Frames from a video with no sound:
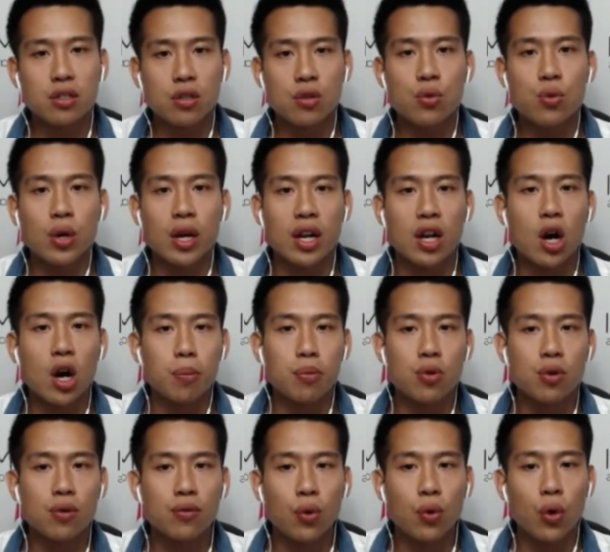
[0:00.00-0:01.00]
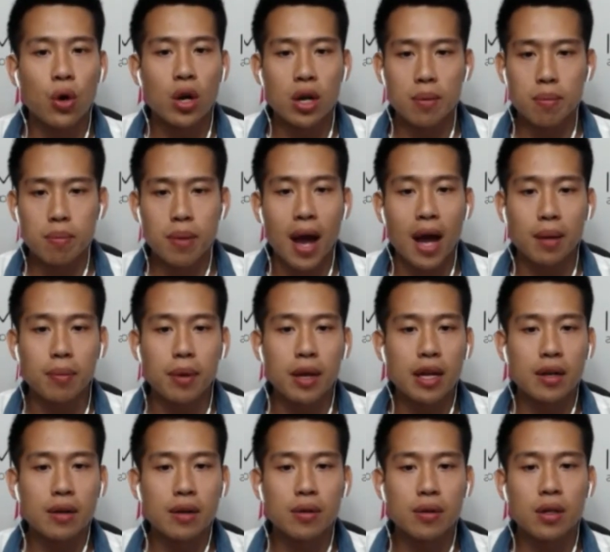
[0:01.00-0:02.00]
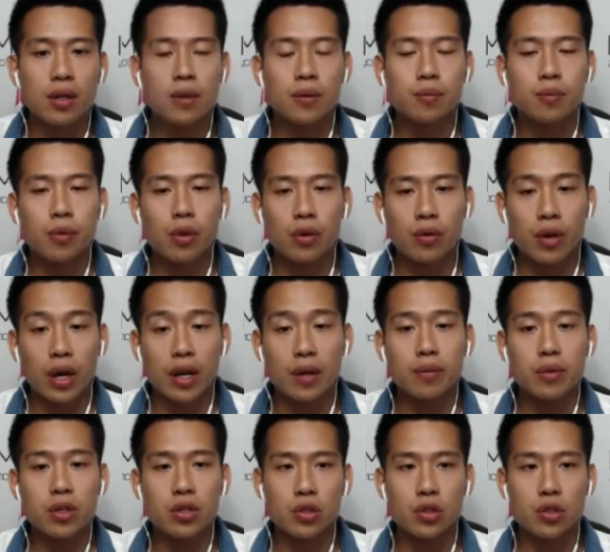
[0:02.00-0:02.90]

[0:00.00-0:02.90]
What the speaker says: who can help you avoid back pain, right?